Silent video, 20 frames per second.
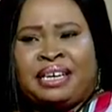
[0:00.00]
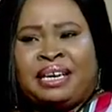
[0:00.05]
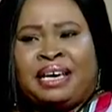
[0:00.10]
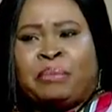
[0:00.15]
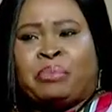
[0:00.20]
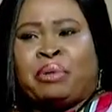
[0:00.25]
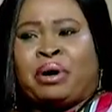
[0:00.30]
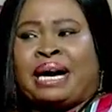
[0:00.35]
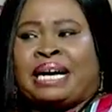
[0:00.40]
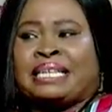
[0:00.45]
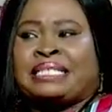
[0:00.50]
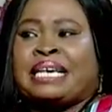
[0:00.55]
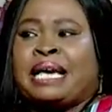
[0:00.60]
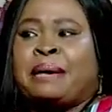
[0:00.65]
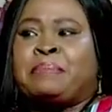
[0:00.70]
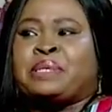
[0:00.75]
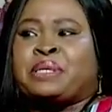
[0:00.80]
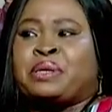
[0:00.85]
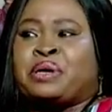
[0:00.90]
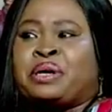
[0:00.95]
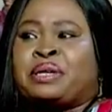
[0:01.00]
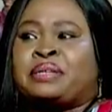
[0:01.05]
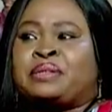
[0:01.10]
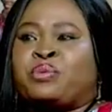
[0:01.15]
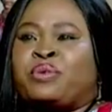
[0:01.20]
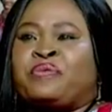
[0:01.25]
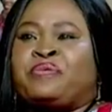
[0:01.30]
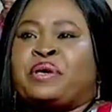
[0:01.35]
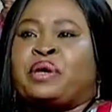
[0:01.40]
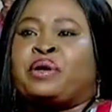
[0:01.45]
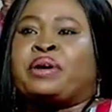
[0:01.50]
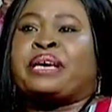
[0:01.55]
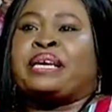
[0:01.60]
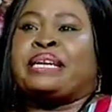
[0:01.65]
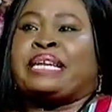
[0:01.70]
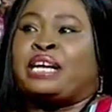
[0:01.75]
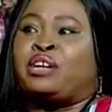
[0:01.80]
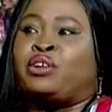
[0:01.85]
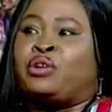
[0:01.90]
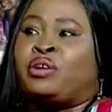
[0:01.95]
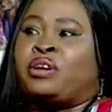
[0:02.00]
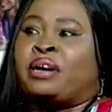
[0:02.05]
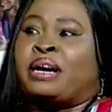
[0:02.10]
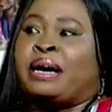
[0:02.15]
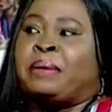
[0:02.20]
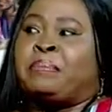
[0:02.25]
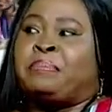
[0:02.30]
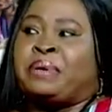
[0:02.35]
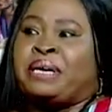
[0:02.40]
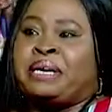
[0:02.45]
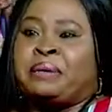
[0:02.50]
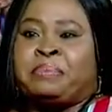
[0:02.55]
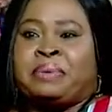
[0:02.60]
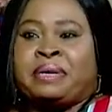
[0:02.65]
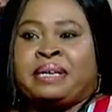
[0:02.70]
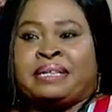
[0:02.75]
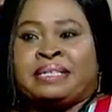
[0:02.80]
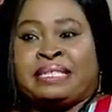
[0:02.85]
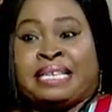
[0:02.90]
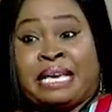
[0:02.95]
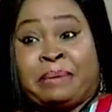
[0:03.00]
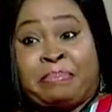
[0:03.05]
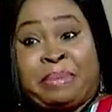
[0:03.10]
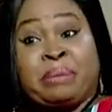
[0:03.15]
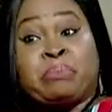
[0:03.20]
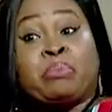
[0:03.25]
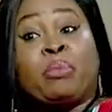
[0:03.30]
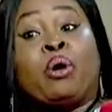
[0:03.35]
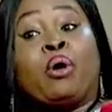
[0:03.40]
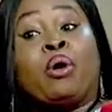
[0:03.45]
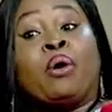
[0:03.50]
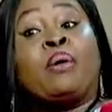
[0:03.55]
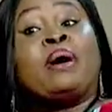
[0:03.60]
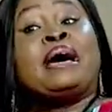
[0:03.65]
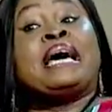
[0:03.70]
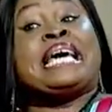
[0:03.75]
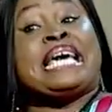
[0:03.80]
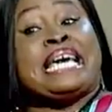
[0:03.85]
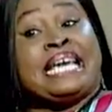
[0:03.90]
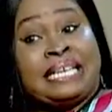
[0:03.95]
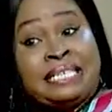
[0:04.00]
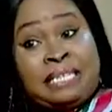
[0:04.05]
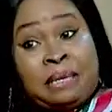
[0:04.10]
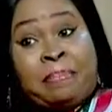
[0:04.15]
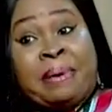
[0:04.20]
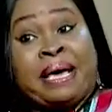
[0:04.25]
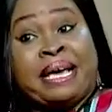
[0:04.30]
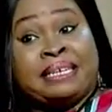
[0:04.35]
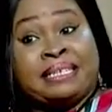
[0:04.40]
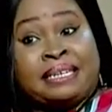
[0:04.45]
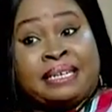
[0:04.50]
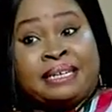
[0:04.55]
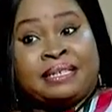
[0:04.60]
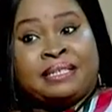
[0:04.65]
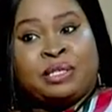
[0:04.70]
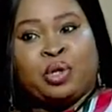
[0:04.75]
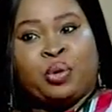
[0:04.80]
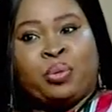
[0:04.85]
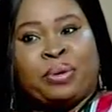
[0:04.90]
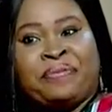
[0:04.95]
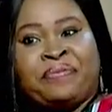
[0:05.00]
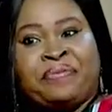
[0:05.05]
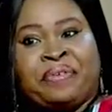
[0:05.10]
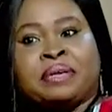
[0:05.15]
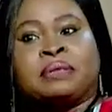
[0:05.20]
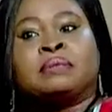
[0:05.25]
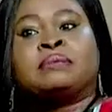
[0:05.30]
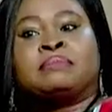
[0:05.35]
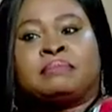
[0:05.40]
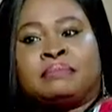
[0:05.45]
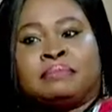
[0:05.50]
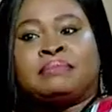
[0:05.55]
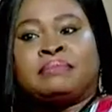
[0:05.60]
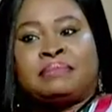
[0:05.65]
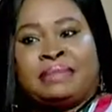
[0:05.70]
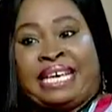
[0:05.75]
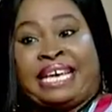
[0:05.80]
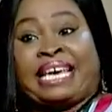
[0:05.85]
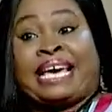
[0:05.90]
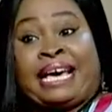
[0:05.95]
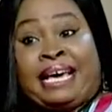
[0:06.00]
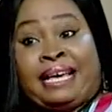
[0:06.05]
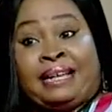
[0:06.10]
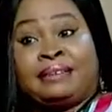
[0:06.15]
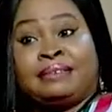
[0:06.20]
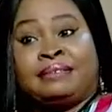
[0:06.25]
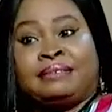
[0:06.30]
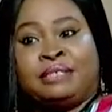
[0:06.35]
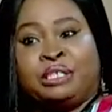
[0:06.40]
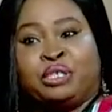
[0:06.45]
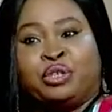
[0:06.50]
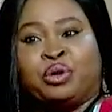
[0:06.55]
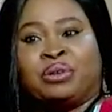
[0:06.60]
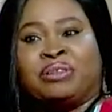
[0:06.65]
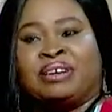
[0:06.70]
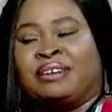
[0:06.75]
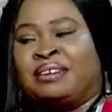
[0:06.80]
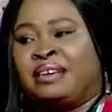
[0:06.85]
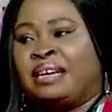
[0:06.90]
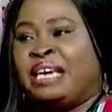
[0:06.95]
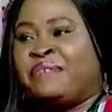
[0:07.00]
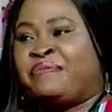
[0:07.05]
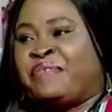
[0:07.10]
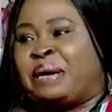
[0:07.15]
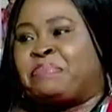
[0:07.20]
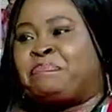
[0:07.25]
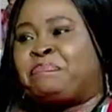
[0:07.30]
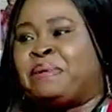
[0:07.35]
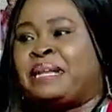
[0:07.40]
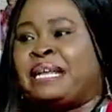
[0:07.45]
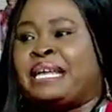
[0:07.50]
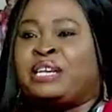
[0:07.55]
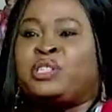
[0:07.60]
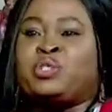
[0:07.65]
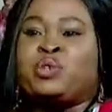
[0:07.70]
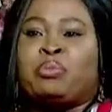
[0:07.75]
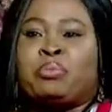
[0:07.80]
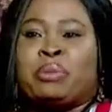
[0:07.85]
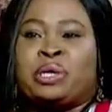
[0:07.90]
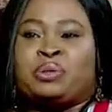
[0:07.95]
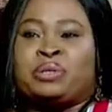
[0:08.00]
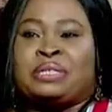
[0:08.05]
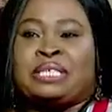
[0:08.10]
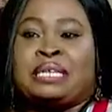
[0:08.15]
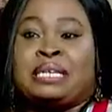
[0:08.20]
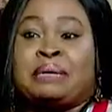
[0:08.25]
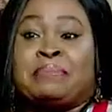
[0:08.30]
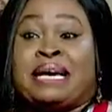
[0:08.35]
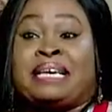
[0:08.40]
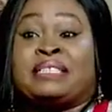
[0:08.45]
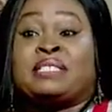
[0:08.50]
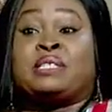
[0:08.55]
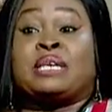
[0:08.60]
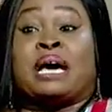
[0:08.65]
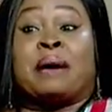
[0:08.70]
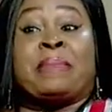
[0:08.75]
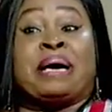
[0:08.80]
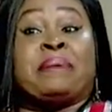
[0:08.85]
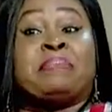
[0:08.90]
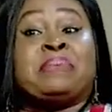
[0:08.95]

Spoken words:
But at times, because we feel, okay, they're no longer babies, they're a bit more independent, so we feel they can, you know, if I play too much with them, I might be